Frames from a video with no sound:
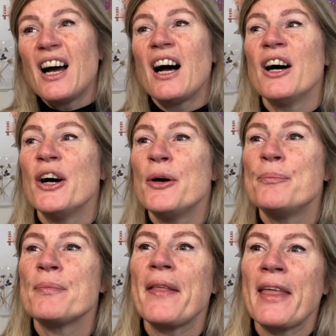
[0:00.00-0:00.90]

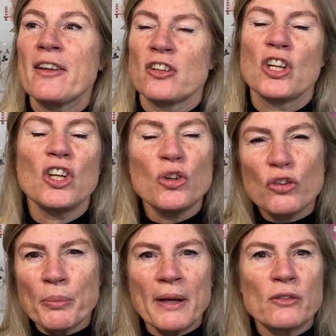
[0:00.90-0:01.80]
There's a
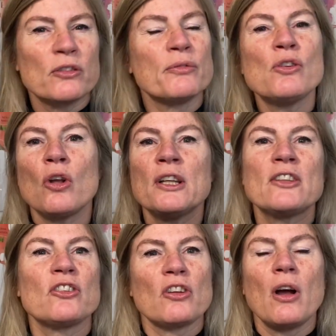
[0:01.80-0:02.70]
huge amount of
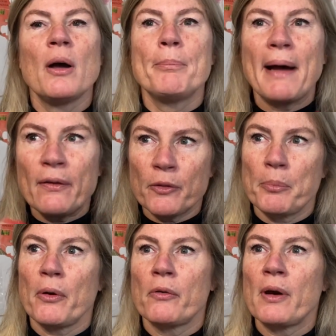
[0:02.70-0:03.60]
knowledge about the
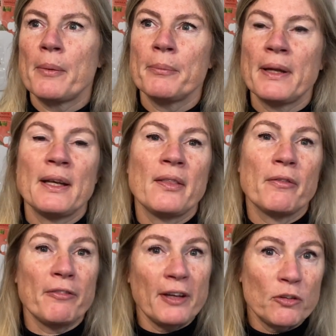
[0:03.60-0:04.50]
program in the
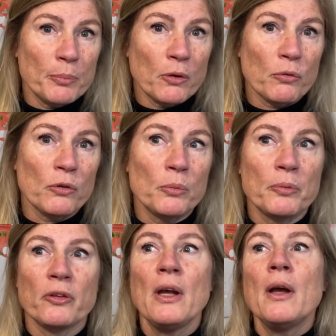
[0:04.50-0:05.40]
Facebook groups.